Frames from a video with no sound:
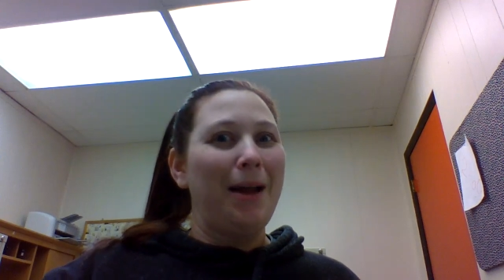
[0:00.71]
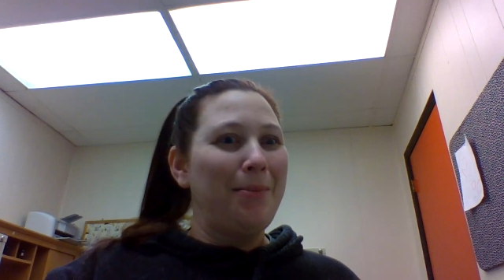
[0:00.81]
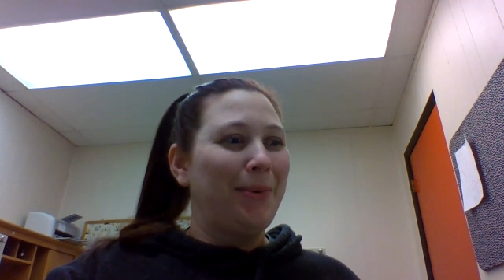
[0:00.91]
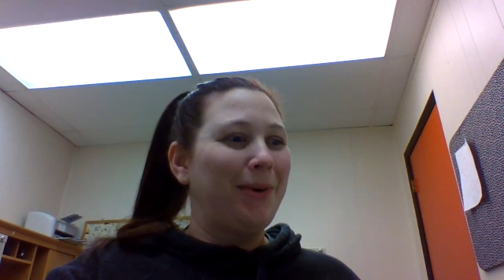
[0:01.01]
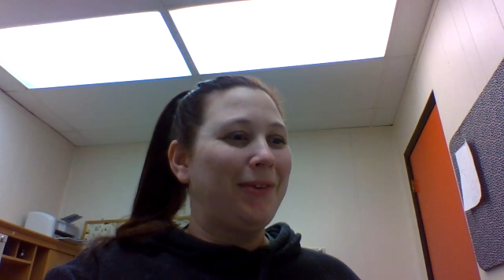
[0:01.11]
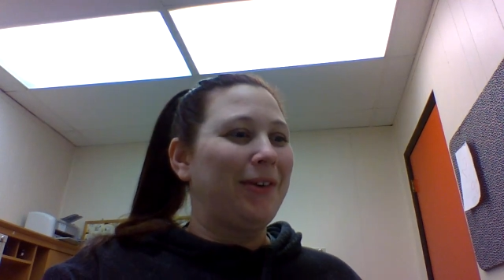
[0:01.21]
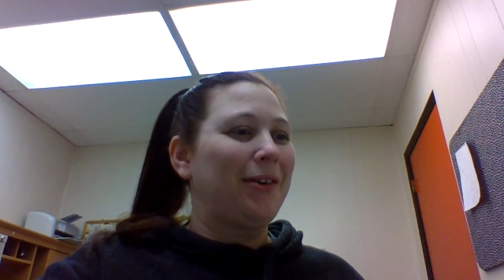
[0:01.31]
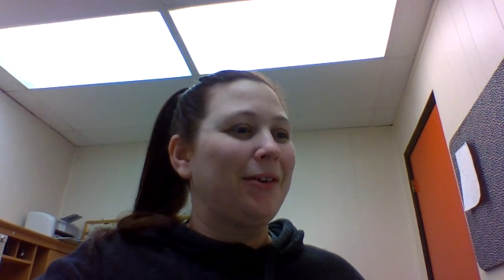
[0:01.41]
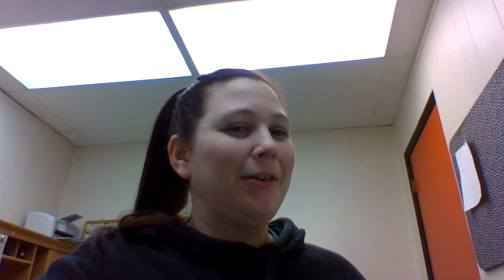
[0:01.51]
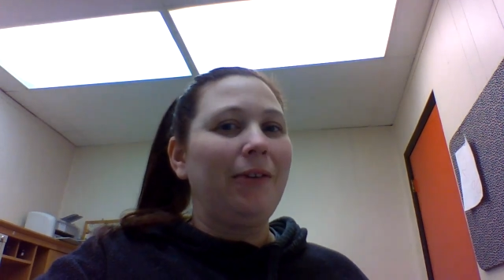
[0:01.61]
boys and
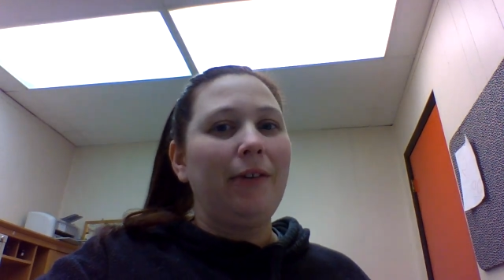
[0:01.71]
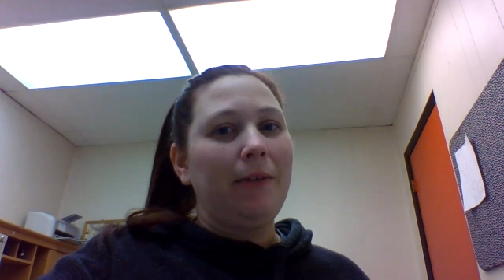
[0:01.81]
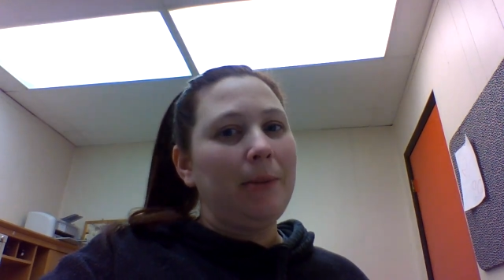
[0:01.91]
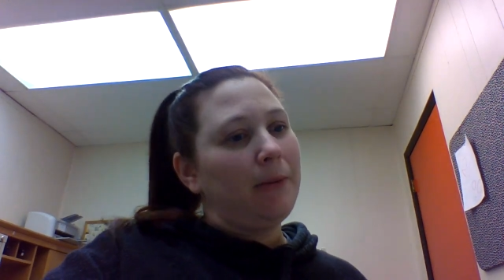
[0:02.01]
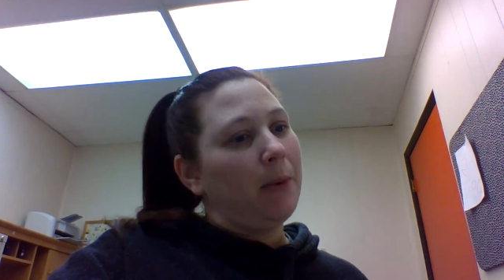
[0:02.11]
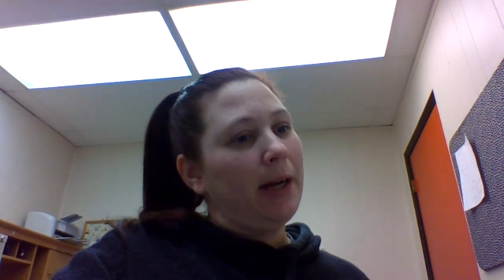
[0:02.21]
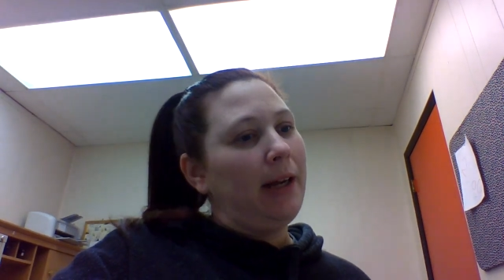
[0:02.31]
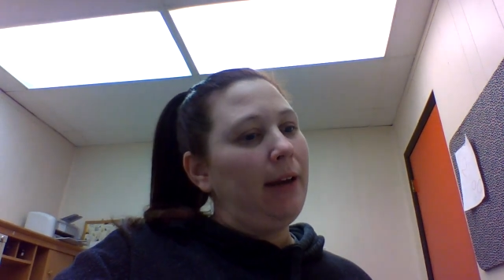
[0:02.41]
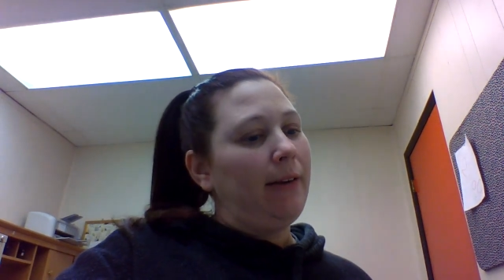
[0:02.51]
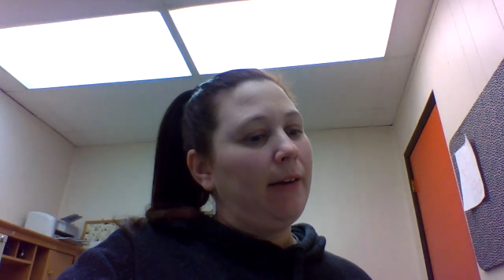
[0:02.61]
girls, it's Miss
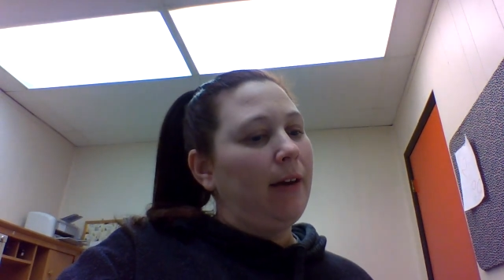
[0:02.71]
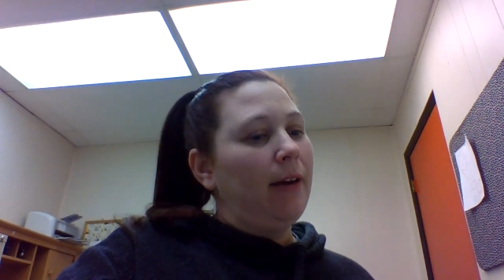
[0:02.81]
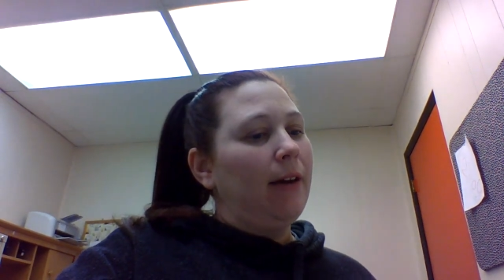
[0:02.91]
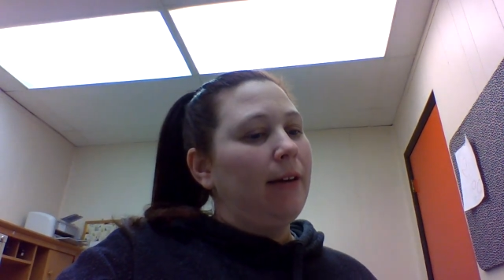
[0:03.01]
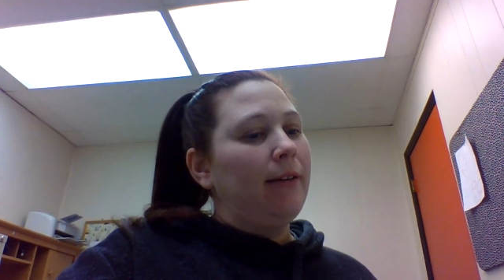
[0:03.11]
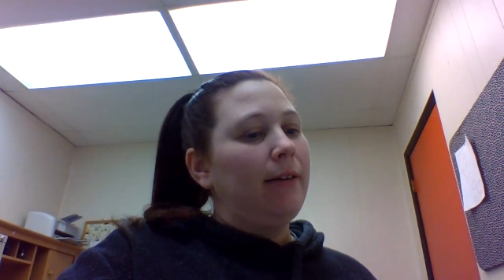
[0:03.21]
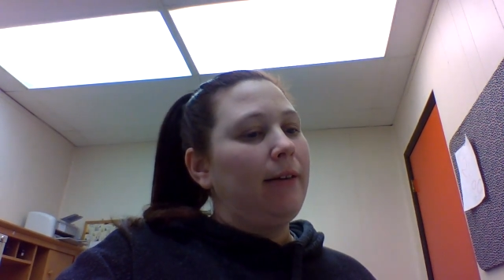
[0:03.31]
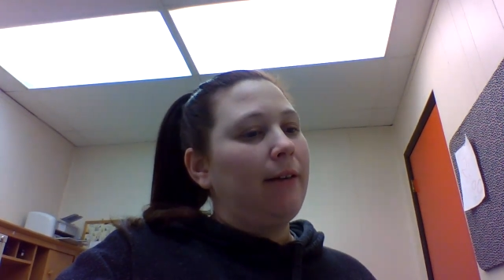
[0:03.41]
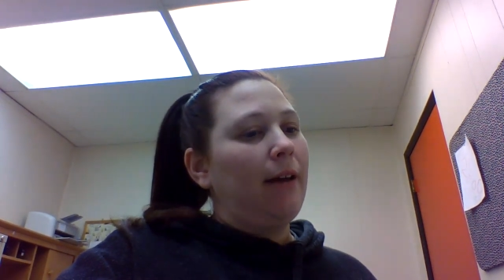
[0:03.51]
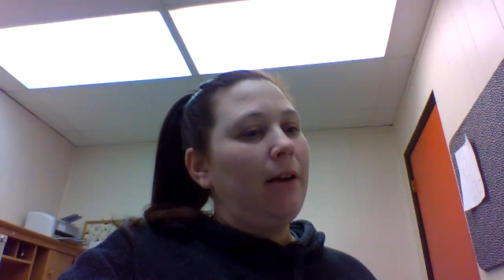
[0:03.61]
White.
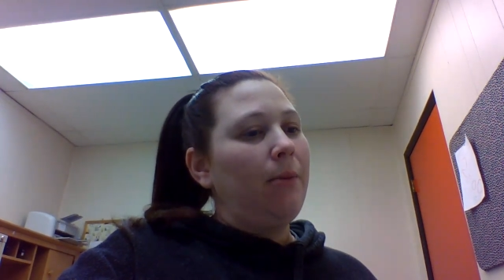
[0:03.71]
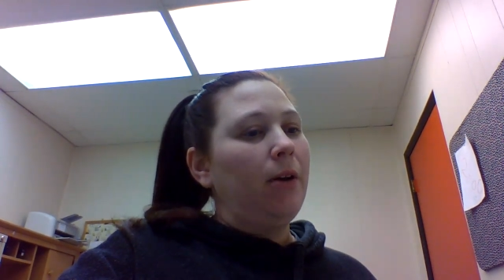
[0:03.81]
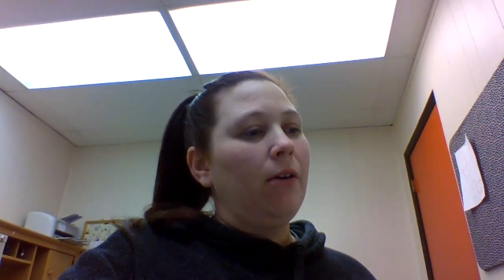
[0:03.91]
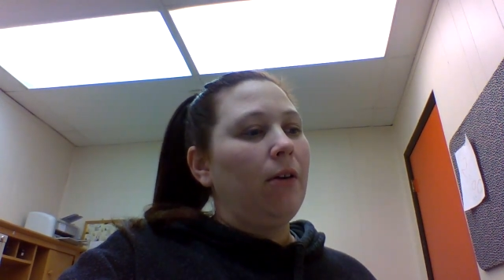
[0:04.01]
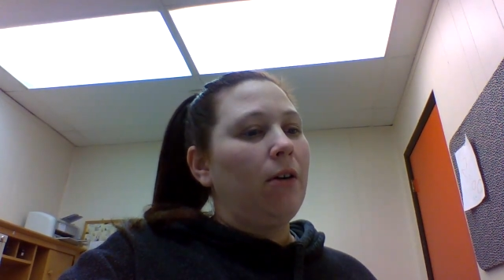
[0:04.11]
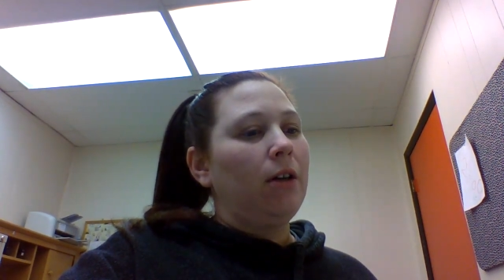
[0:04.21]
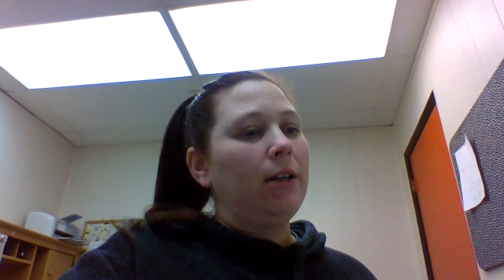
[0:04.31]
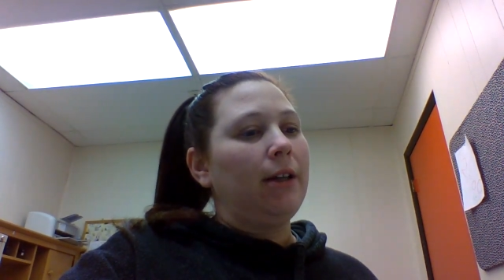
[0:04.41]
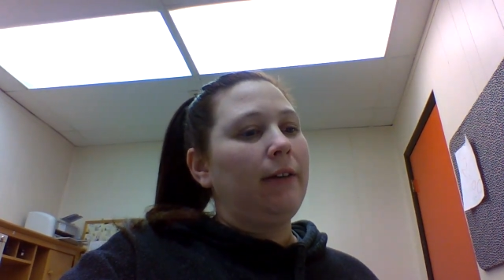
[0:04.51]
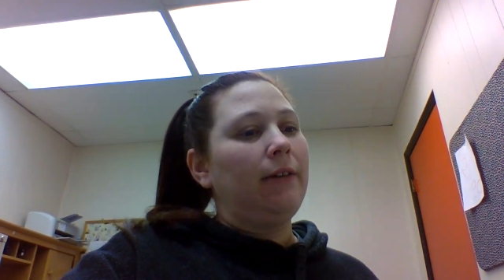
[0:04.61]
Today we are
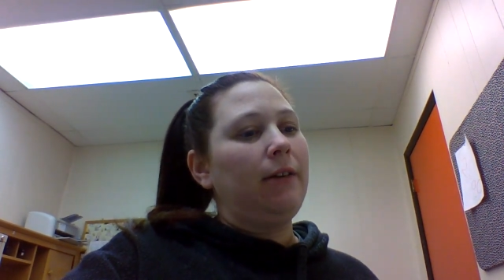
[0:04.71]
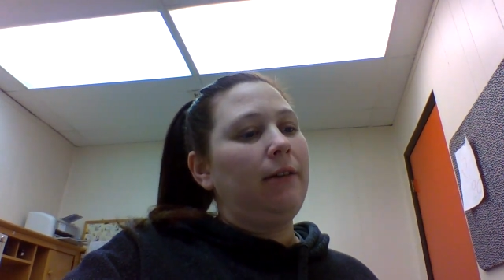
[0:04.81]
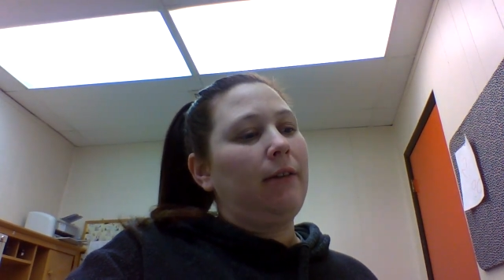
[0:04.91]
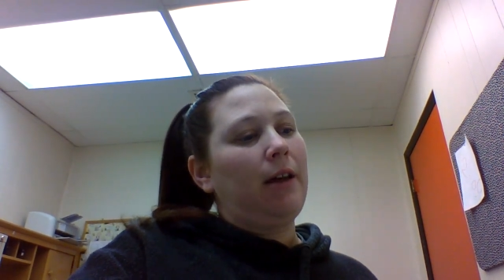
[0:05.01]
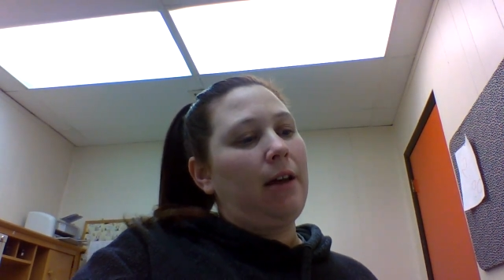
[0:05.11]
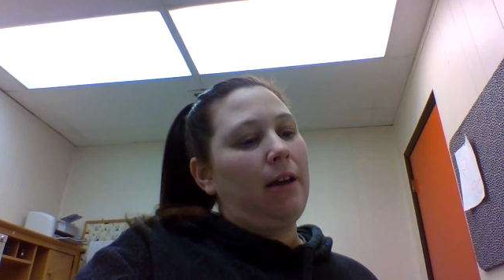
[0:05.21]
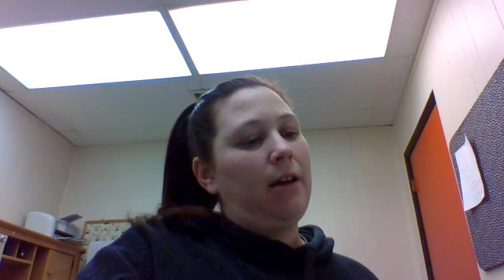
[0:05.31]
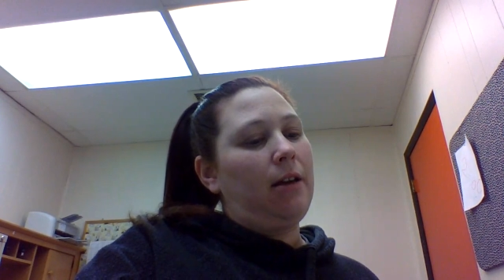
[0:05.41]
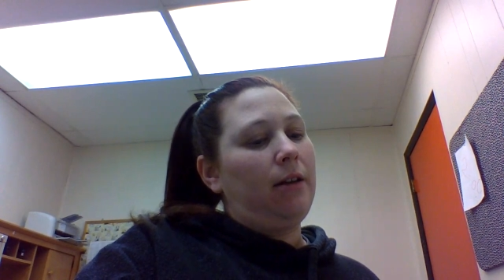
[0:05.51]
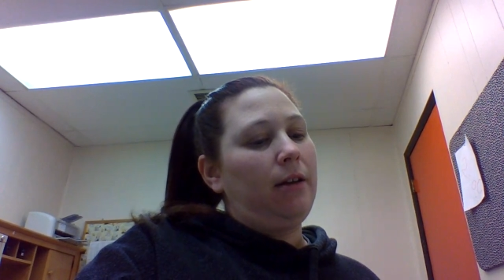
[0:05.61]
on lesson
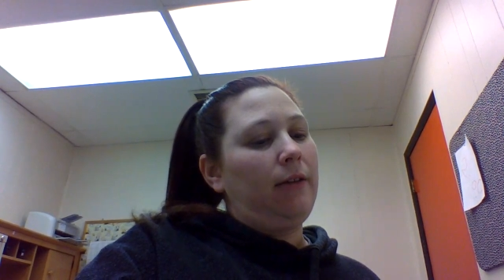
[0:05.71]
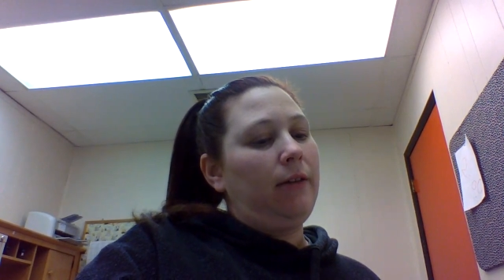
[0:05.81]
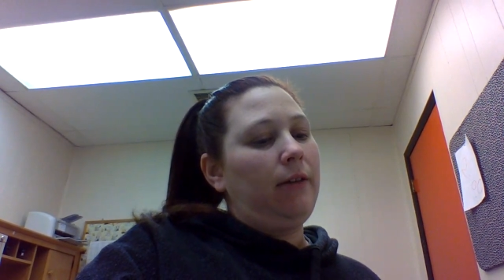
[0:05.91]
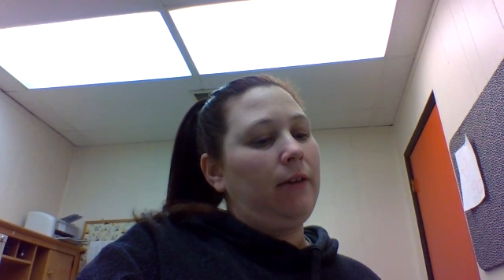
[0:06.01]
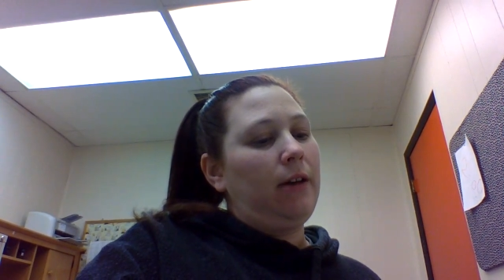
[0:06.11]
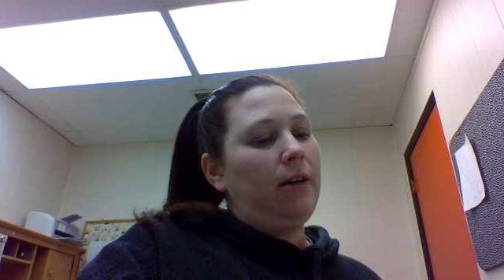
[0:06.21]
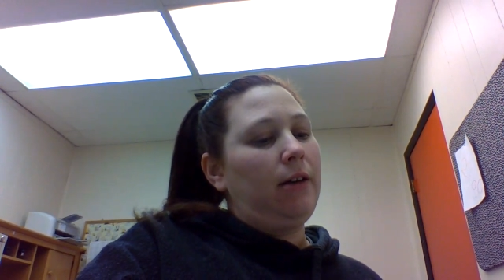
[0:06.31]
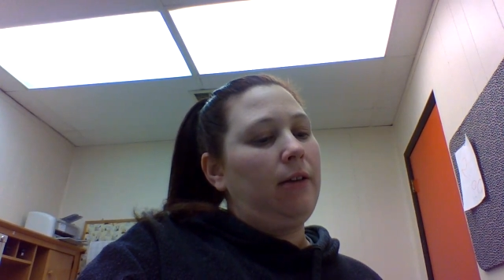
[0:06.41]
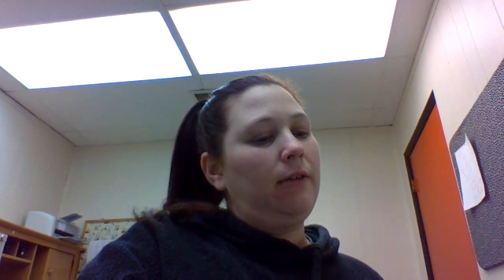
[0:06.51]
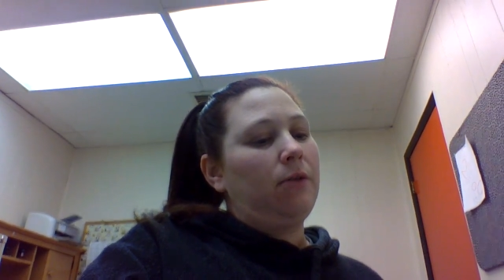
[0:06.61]
10, and lesson 10
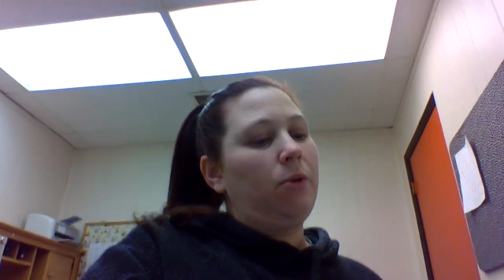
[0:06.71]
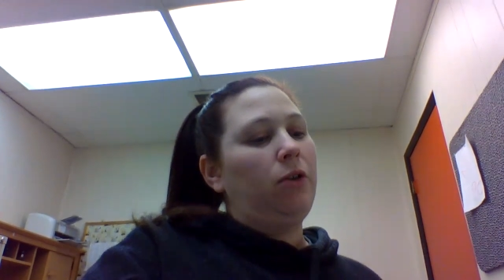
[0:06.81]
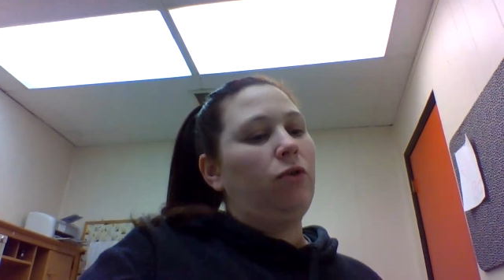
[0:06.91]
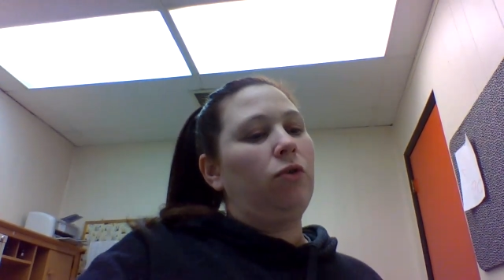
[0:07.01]
is going to